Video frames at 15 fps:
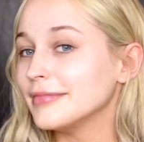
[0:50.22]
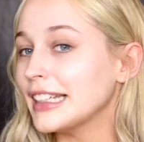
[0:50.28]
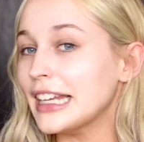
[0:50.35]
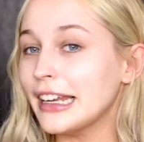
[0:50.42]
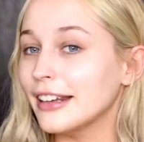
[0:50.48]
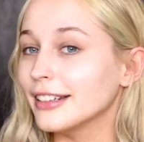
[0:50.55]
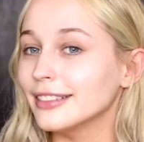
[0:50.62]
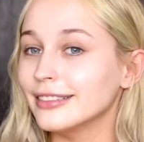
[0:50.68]

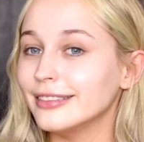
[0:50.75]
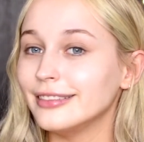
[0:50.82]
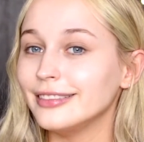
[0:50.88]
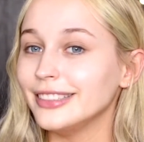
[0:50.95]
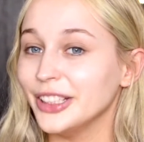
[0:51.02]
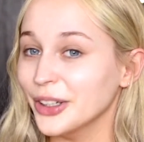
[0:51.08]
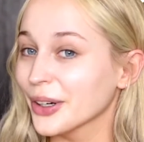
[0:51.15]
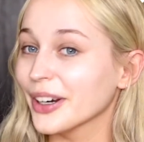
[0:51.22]
in
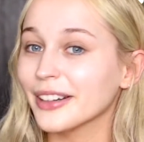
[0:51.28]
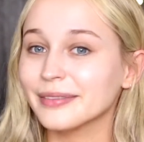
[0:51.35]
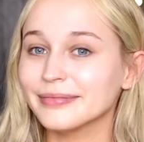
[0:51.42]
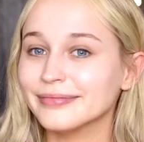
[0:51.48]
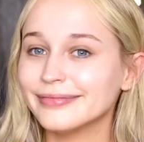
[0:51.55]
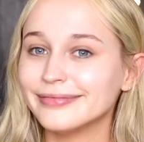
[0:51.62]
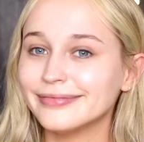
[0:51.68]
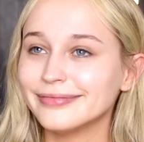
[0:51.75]
Europe,
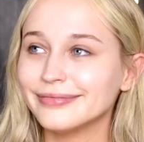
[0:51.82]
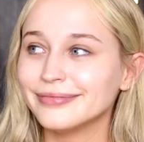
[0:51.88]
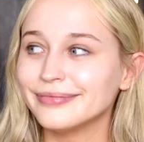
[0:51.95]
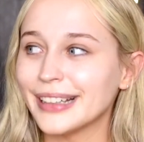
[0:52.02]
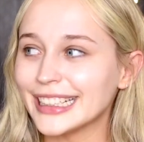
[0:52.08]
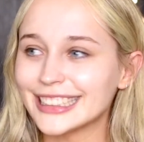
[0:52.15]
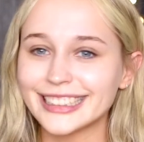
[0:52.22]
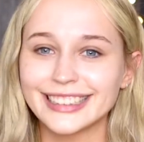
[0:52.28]

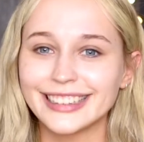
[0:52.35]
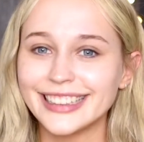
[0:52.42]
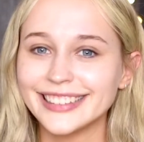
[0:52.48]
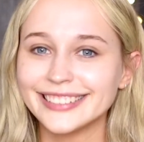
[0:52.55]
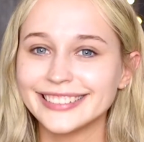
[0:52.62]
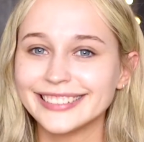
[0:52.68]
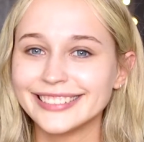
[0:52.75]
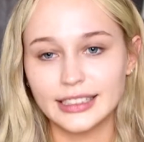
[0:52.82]
basically.
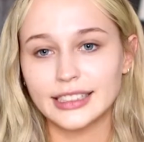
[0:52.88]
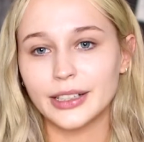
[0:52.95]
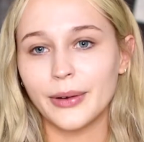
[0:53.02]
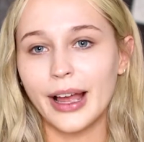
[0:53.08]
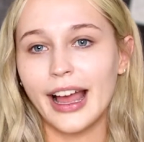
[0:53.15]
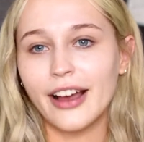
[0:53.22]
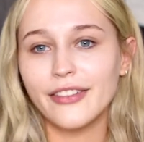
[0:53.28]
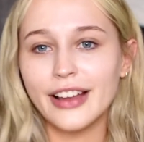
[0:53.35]
So I
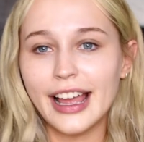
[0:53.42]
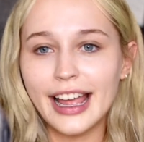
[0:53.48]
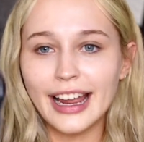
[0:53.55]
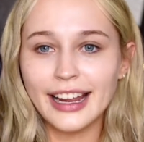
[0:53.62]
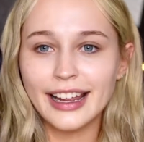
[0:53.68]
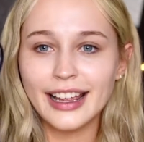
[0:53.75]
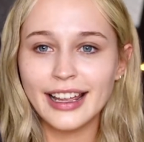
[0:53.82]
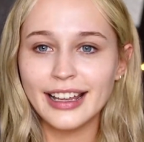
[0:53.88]
have
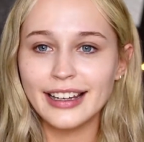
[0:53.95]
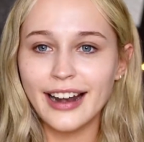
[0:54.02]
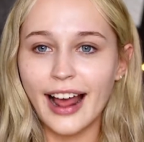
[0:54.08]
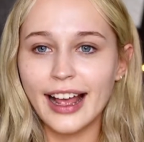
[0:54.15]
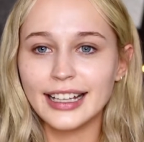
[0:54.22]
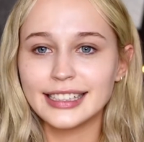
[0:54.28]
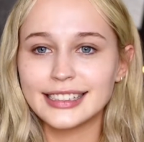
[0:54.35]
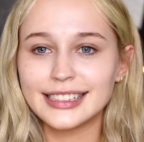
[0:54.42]
a
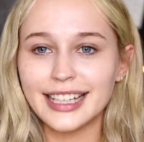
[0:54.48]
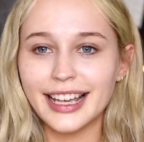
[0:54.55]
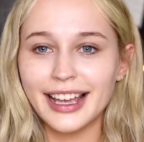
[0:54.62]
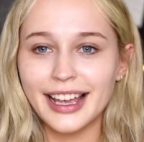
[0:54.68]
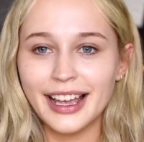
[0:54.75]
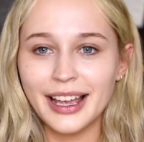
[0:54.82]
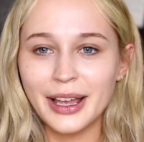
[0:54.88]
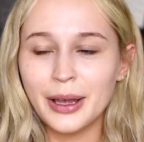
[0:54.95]
nice
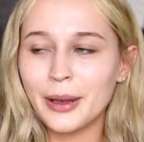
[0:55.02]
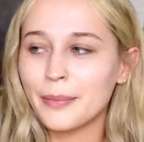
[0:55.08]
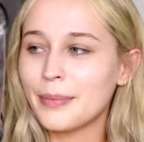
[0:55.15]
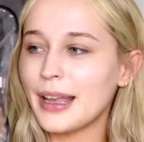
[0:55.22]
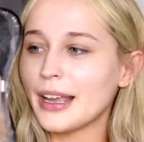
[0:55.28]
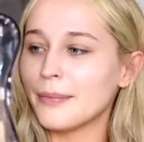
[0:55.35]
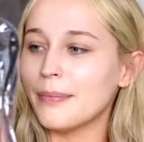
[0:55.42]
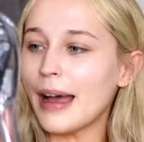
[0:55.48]

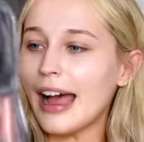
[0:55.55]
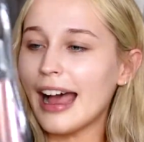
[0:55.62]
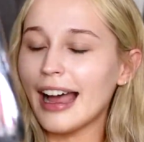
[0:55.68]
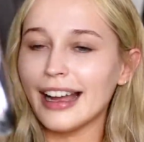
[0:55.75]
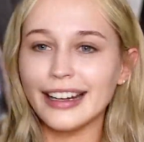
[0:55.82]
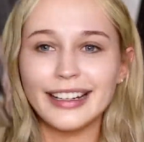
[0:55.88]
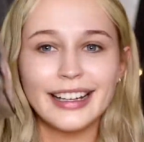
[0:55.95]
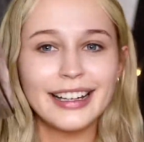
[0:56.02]
big bag